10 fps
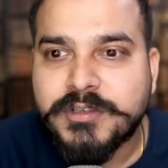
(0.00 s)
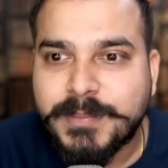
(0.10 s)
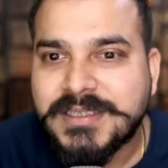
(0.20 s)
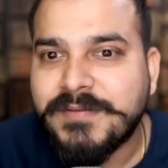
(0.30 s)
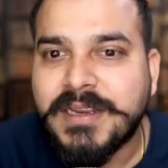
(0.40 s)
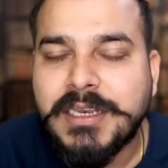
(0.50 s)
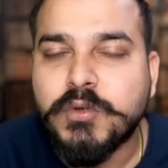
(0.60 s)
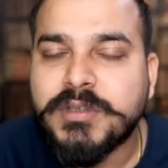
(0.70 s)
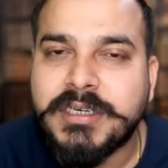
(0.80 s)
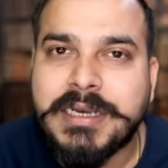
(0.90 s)
we were specifically
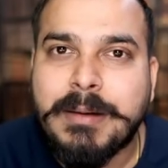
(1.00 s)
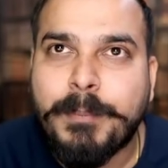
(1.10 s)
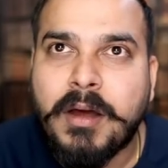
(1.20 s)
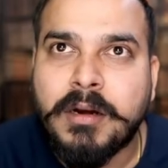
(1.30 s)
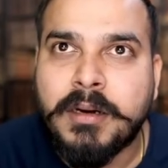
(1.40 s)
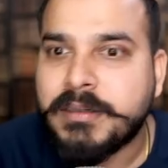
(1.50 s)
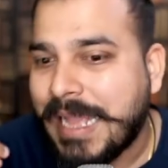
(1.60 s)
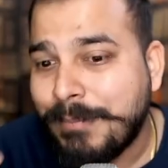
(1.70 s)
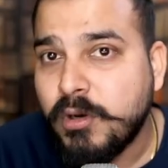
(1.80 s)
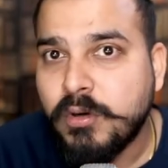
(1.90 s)
using Tableau
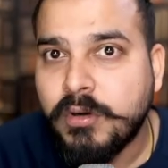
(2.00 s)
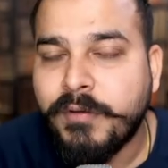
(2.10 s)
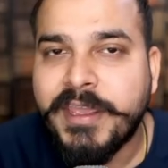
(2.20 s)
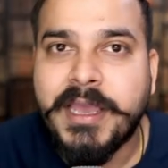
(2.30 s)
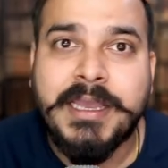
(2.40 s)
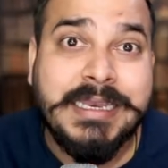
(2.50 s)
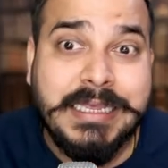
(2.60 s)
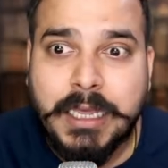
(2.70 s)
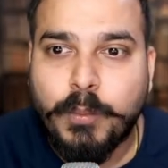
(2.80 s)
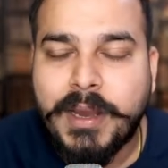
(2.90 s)
over here. In
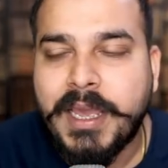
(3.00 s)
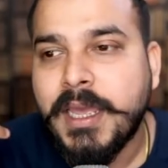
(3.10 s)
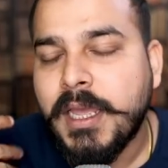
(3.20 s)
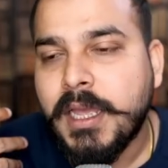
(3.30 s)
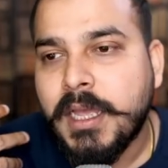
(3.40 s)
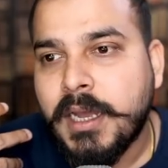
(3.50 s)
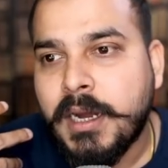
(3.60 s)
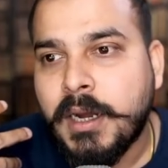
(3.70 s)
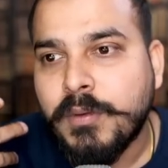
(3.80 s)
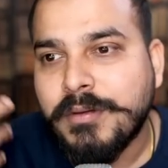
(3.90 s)
ENY,
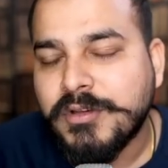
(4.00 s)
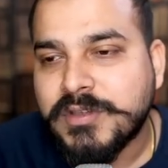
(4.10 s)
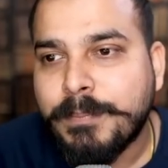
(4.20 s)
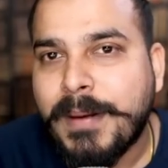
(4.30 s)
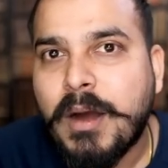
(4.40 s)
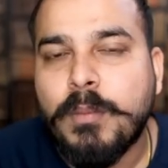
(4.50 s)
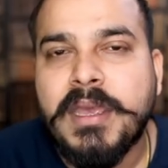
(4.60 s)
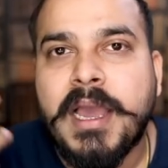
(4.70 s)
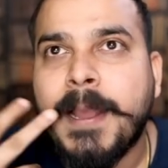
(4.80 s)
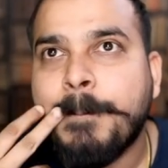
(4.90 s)
we were using Power
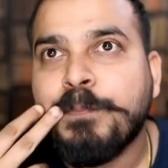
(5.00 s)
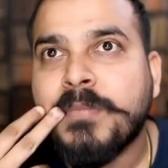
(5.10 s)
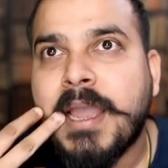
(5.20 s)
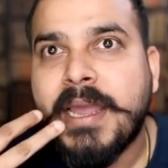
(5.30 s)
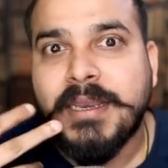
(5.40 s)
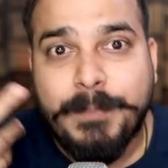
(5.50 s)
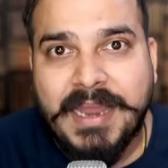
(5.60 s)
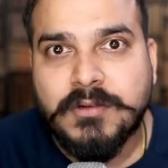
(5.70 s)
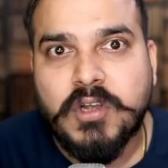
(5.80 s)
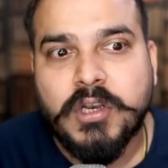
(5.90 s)
BI. And in
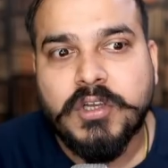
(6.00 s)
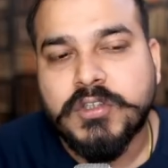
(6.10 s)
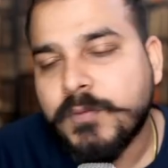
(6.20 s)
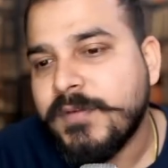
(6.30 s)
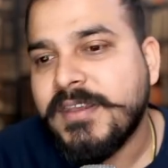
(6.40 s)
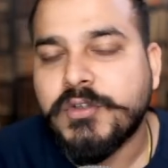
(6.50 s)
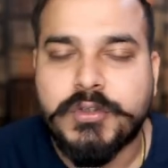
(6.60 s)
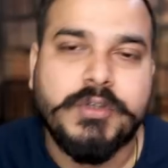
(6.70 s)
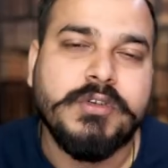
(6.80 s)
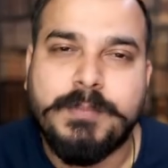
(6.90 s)
Panasonic also, we
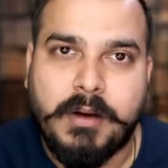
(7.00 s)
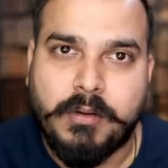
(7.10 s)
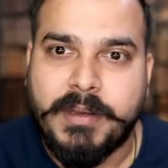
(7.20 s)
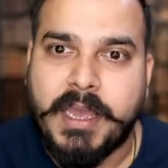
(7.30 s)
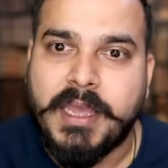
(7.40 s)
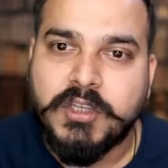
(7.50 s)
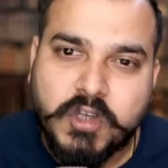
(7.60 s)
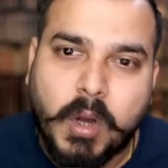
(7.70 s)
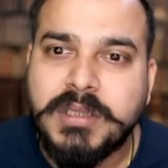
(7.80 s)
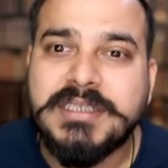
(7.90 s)
used to use Power BI.
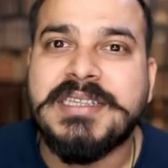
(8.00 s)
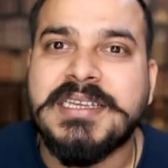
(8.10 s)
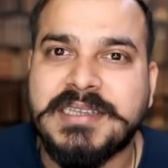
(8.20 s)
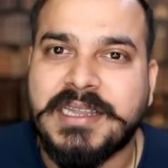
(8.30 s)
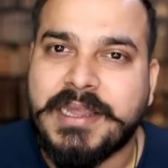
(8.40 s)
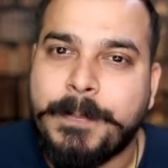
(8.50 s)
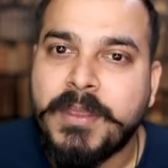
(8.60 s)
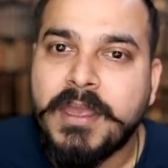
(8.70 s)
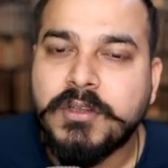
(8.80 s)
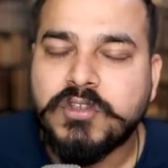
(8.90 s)
So all these things are there.
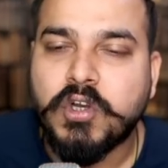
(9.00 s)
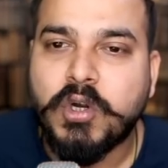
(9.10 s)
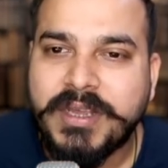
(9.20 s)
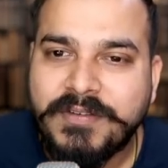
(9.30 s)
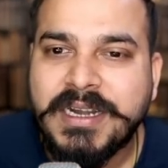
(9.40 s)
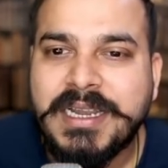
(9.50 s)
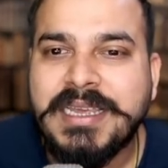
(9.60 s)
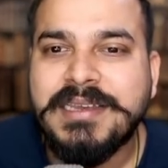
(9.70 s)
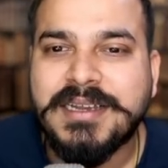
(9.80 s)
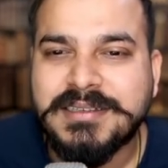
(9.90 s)
So
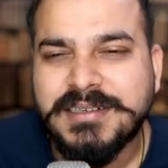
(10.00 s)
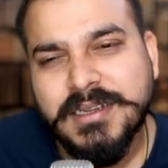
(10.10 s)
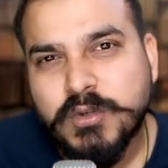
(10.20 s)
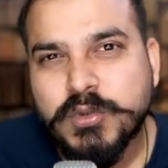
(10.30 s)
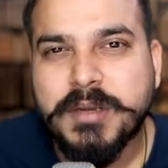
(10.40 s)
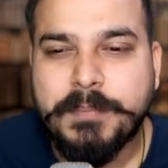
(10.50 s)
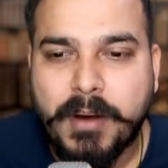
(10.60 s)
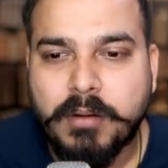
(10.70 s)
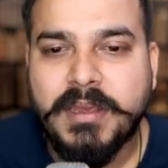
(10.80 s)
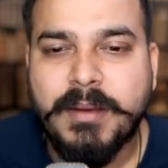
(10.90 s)
definitely consider using
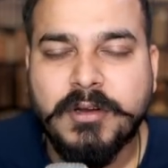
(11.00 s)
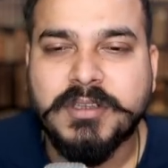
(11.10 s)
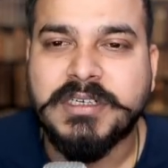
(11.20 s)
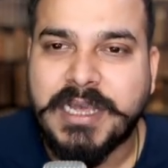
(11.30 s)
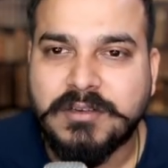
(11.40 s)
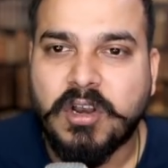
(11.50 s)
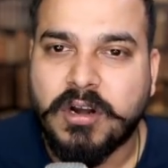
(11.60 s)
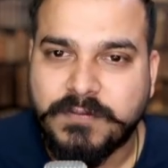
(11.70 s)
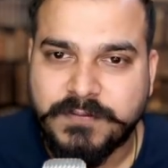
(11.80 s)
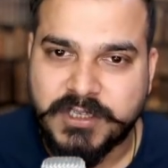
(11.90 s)
Power BI because it has a
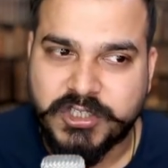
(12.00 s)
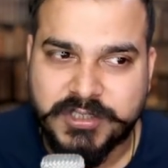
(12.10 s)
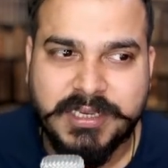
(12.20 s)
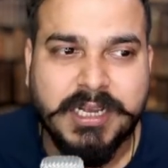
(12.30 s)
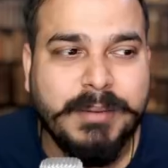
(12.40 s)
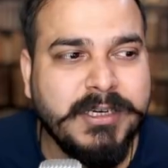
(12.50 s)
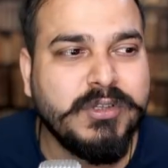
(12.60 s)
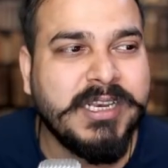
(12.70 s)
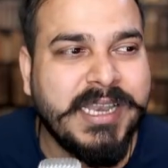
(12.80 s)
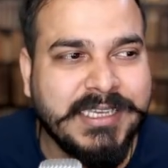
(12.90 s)
lot of features. Now coming
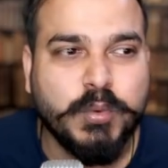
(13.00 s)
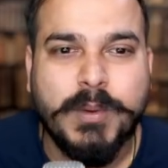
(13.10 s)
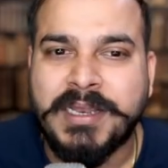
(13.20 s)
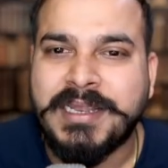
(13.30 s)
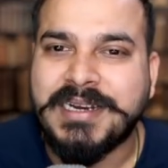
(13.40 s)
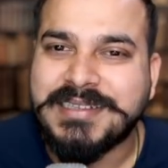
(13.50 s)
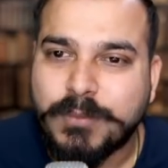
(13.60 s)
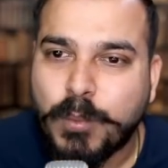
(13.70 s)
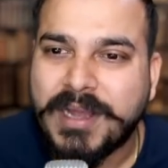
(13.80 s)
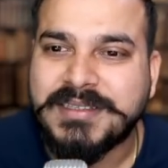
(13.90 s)
to the next one, that is
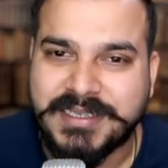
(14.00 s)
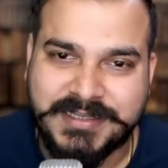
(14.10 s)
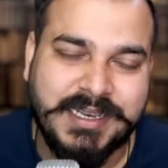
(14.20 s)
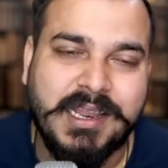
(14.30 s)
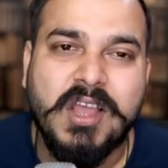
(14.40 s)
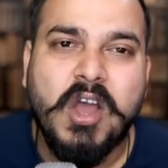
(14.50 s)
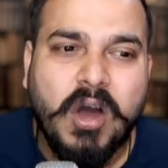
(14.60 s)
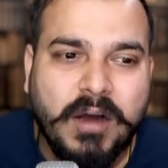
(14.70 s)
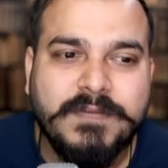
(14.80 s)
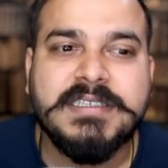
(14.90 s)
Advanced Excel.
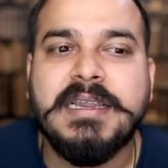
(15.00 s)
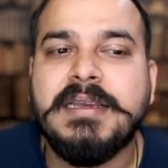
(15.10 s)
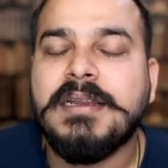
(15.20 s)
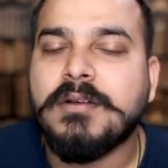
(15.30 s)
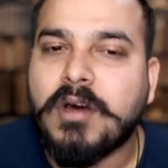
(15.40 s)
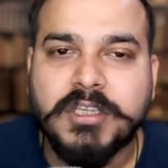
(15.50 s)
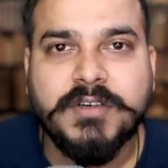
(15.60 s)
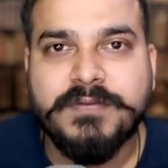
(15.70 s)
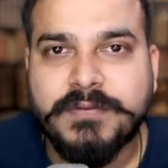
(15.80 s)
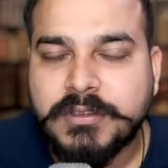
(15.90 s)
Obviously,
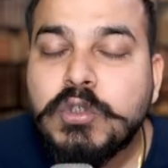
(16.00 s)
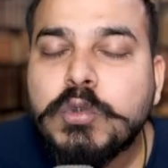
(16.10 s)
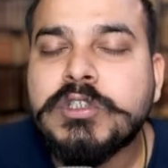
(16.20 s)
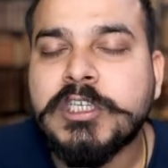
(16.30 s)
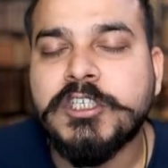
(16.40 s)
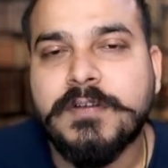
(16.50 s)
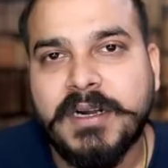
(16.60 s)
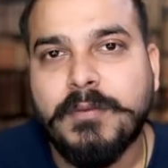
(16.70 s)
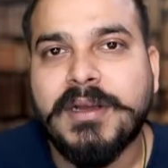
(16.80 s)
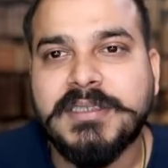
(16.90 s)
knowledge of usage of
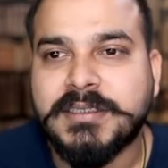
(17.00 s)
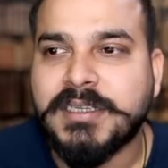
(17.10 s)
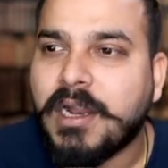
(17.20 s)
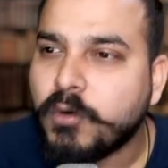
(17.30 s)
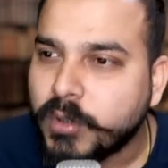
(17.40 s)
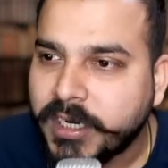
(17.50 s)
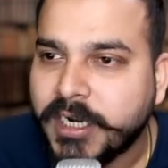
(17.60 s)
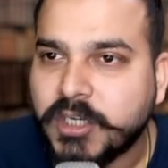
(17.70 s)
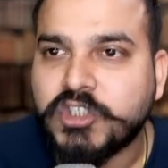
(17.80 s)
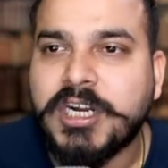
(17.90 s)
Advanced Excel, how to
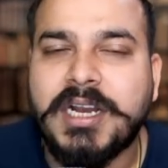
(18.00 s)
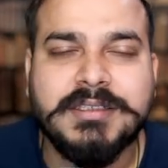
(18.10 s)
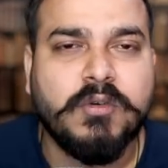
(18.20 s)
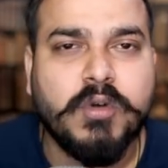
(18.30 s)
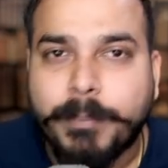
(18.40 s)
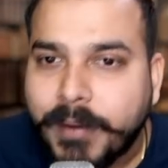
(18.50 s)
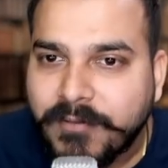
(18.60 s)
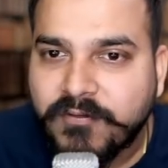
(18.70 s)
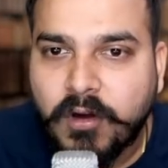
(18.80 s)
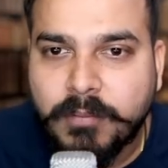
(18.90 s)
create a charts, how to
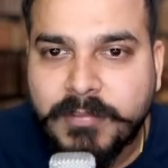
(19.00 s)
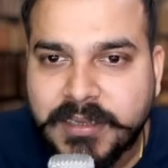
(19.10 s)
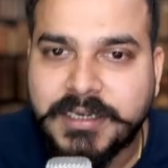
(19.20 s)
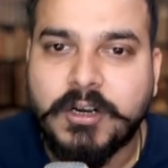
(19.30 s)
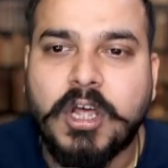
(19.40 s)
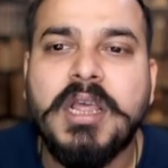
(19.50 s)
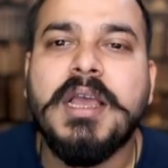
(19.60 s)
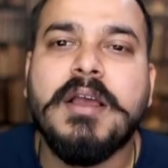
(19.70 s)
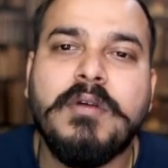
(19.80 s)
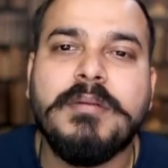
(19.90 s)
apply formulas and all
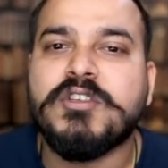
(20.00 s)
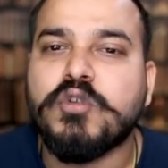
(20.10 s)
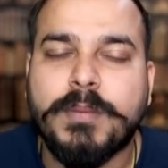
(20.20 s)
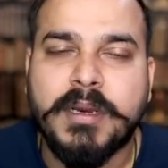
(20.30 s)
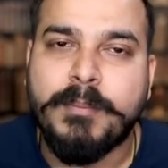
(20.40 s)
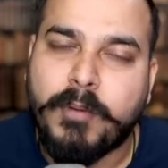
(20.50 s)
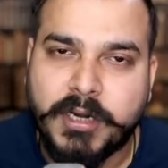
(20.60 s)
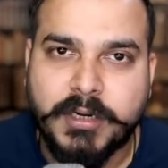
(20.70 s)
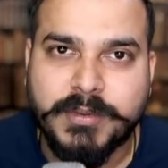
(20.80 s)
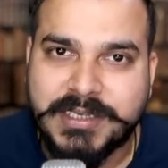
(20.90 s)
will be super
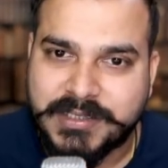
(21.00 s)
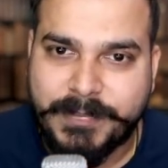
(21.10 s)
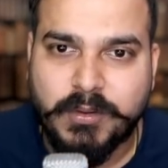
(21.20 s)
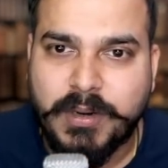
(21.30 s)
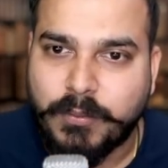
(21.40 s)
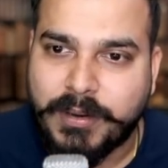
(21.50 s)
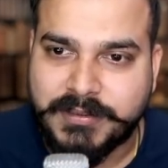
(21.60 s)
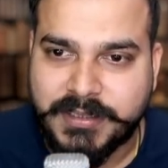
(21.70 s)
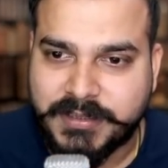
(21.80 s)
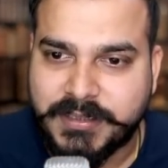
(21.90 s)
important with respect to
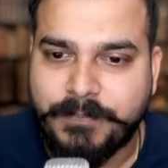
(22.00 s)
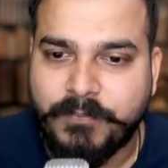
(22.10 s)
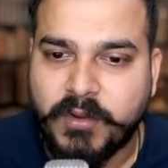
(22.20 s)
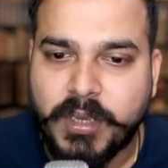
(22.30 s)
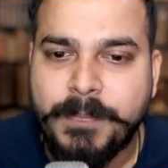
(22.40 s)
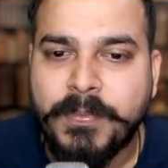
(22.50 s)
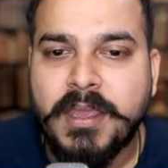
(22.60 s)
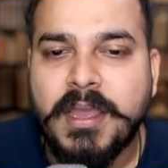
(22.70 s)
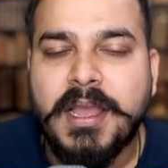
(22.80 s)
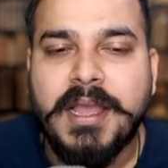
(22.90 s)
Advanced Excel. Okay.
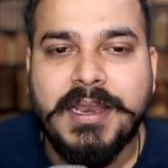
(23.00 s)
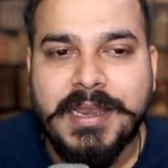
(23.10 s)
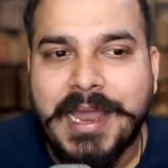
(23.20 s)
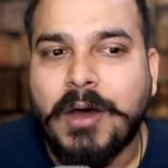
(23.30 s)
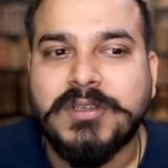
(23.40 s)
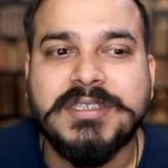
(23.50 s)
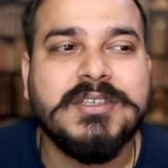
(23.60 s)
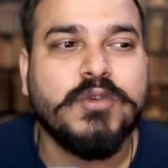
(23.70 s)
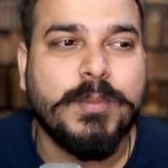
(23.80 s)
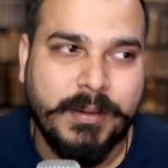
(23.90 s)
Now this
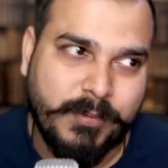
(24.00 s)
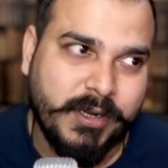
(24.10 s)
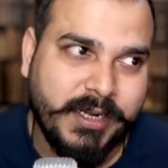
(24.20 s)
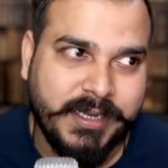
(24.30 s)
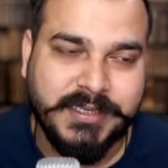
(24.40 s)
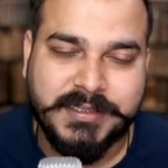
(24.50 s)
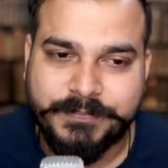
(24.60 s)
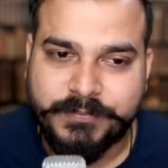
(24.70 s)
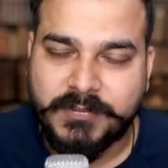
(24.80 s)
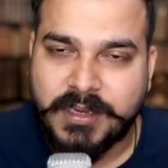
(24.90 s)
is super important,
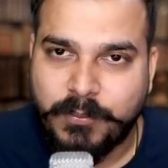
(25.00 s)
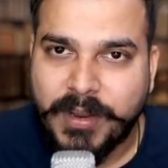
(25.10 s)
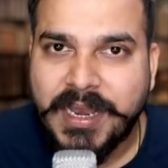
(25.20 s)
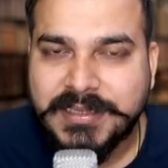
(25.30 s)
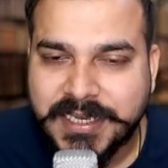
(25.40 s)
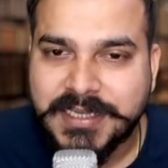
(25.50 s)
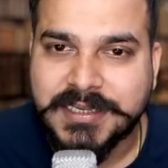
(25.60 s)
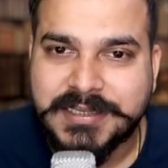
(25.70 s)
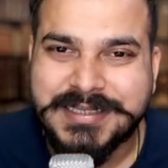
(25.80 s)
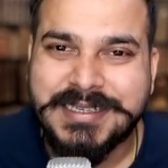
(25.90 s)
guys. When I say
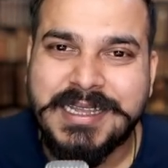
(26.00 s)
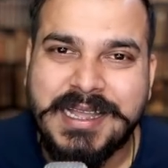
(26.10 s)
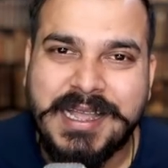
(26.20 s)
this,